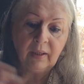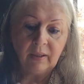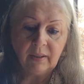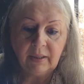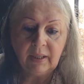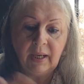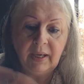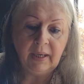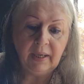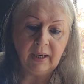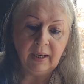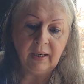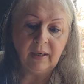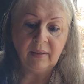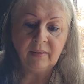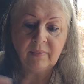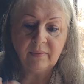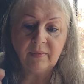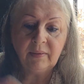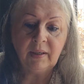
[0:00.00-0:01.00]

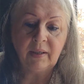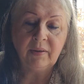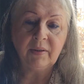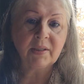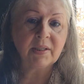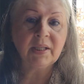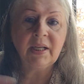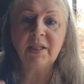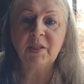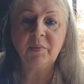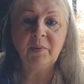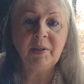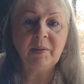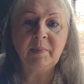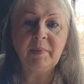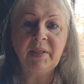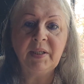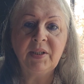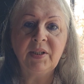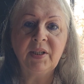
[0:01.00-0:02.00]
There's lots of
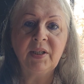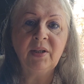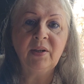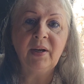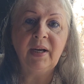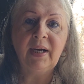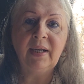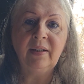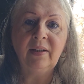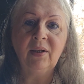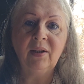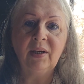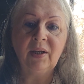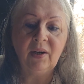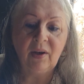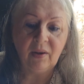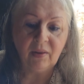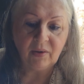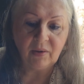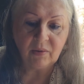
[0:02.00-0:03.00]
recipes. You can go ahead and look at
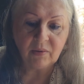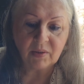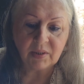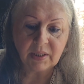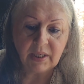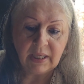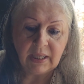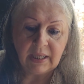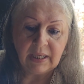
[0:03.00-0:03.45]
all those.